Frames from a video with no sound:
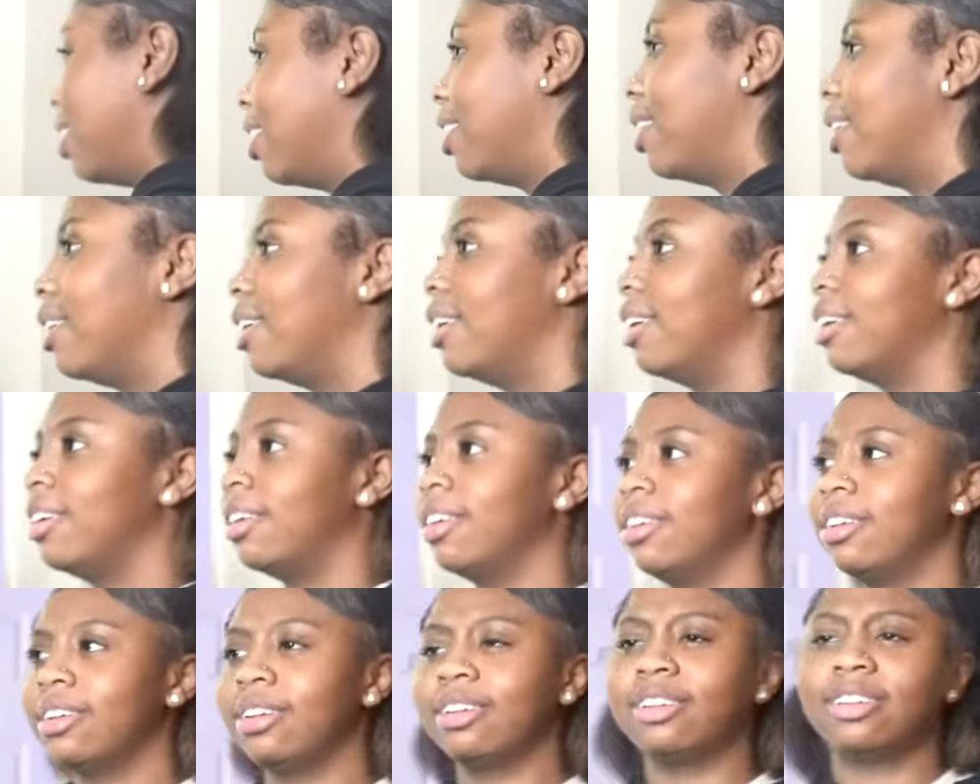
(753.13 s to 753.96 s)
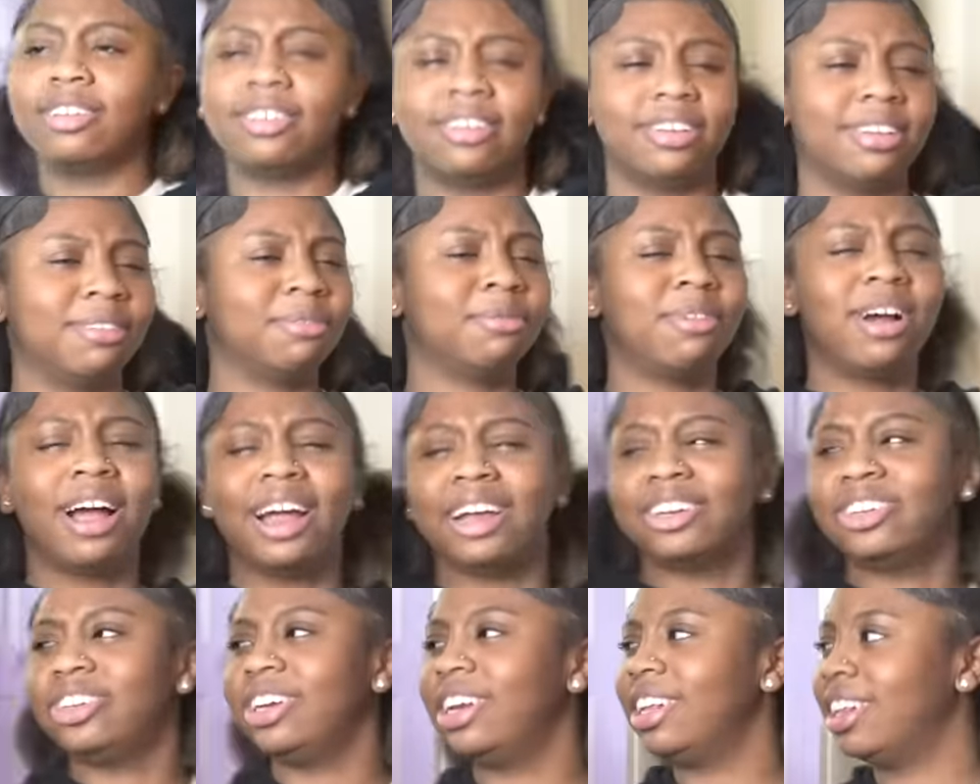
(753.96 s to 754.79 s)
Who do you gotta be here?
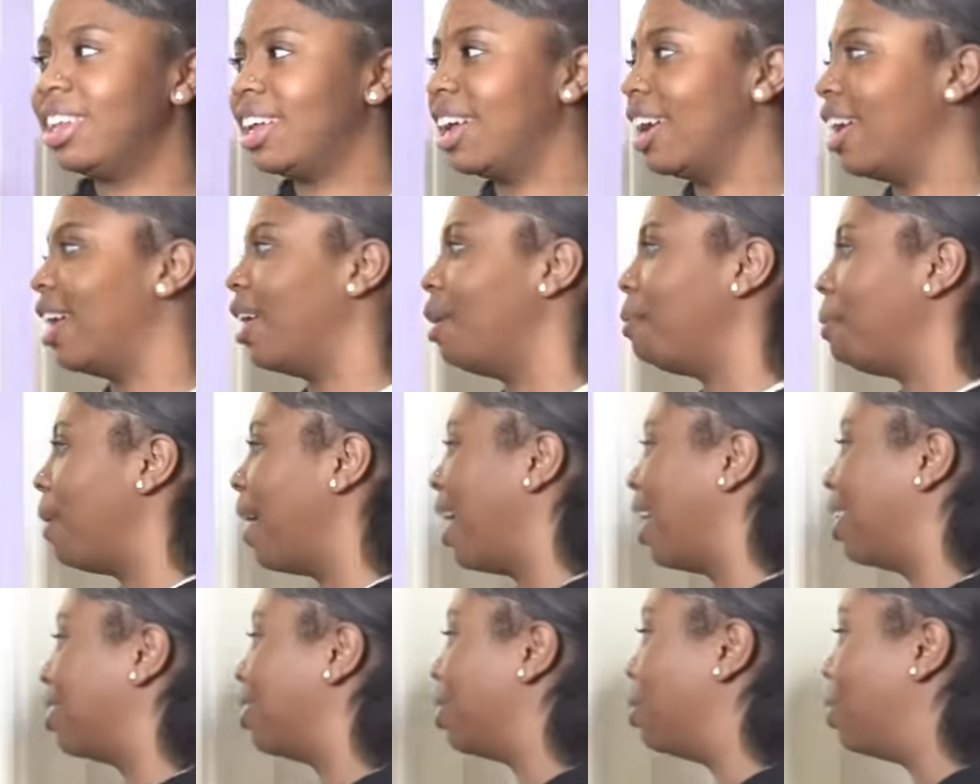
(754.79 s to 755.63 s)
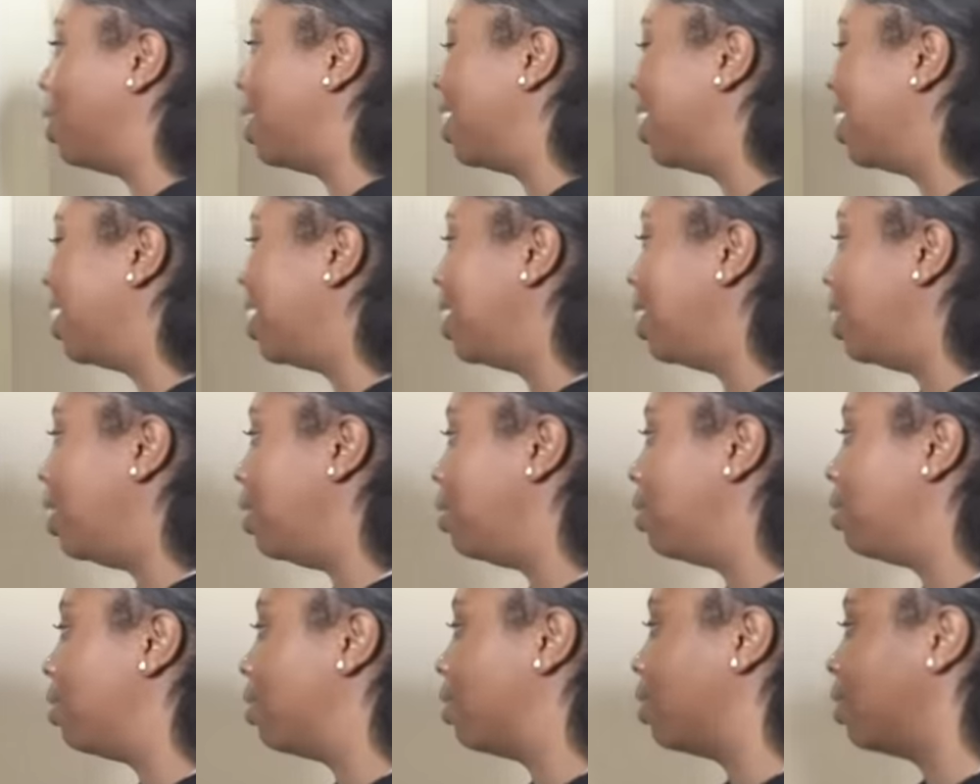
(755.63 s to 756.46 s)
Right, she need to get her bag so we can leave.